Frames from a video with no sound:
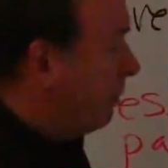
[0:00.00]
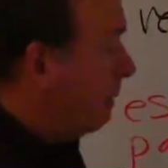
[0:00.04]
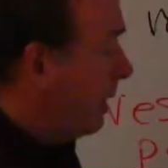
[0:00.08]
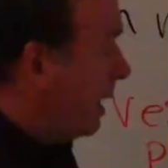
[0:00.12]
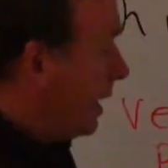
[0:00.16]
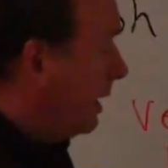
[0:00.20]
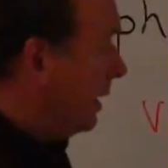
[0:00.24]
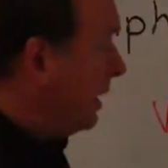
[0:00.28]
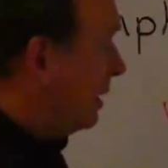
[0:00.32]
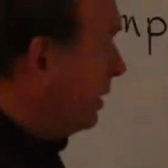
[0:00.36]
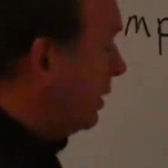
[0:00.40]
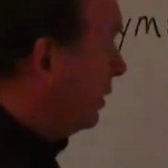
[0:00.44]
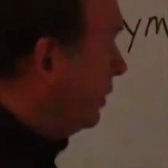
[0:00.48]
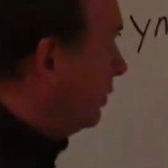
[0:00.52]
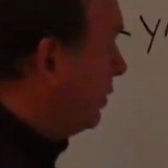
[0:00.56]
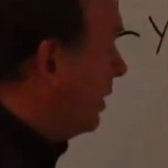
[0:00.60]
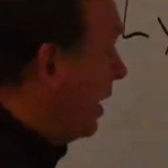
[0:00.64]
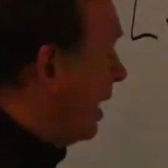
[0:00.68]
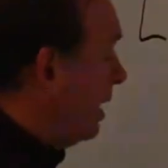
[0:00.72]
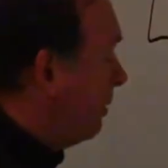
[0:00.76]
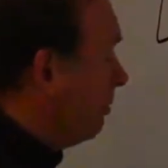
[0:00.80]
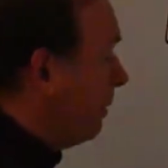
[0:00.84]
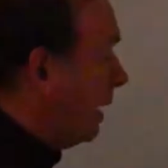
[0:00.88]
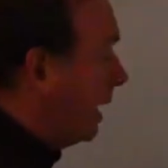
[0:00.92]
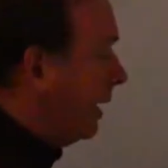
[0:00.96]
body are
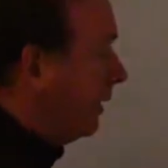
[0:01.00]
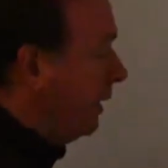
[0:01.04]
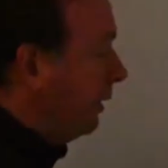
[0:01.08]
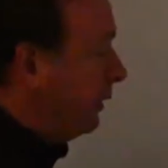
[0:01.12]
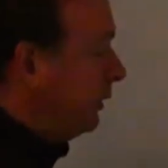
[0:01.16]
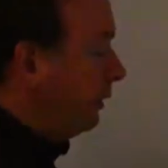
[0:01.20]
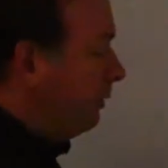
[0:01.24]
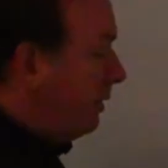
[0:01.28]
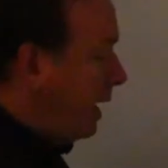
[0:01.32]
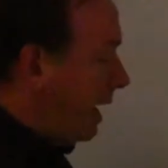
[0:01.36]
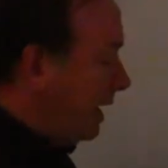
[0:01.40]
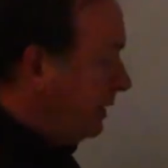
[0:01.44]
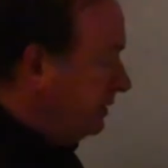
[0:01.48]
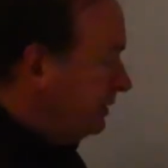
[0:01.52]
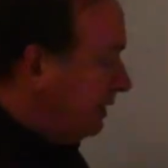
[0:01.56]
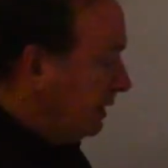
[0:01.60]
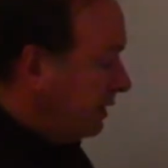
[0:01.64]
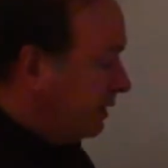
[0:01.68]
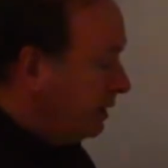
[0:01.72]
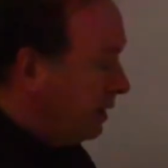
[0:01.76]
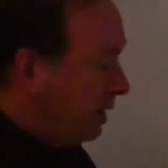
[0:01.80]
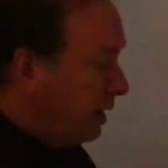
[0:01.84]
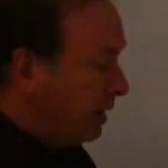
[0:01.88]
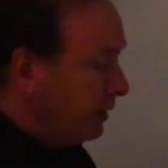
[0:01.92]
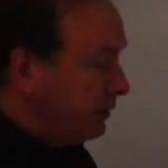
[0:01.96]
drained by the
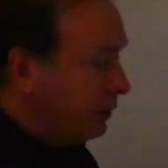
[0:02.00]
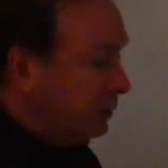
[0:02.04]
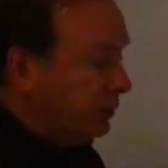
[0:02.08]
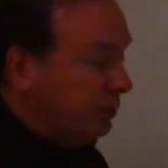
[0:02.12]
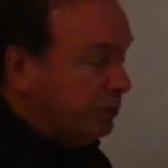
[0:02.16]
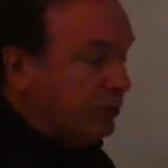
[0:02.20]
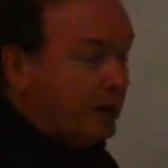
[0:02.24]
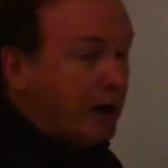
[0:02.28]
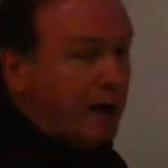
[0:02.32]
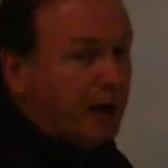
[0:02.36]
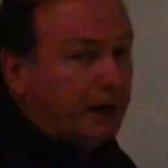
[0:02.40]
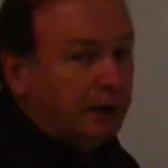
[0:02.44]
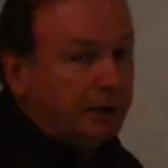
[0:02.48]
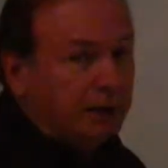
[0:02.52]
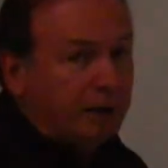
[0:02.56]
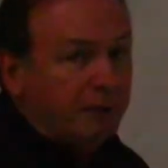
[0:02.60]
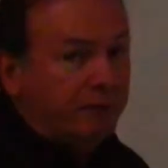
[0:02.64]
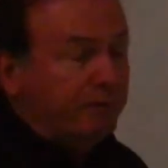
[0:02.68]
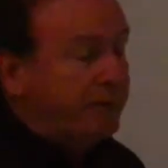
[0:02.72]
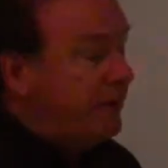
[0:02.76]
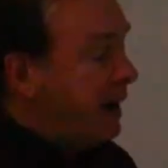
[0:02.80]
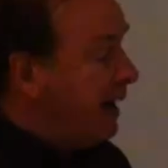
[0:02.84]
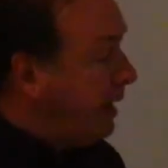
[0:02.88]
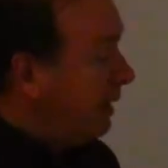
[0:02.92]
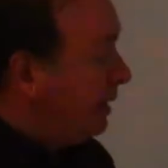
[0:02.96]
thoracic duct. The right
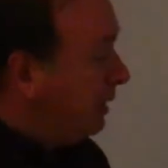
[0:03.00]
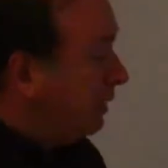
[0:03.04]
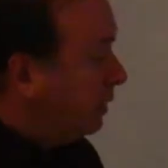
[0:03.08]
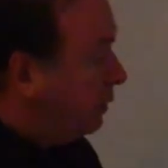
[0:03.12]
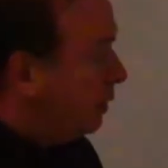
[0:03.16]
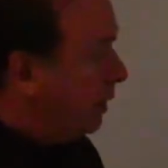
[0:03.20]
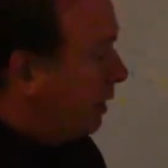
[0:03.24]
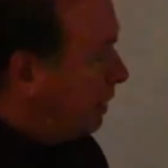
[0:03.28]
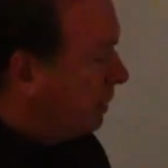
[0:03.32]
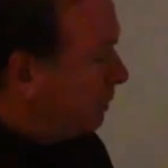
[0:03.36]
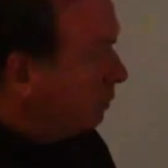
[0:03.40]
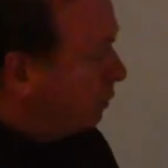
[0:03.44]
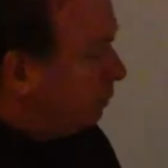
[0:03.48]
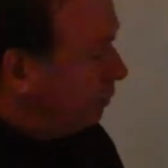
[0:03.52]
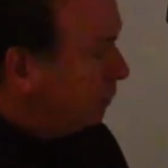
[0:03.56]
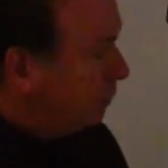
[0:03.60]
lymphatic duct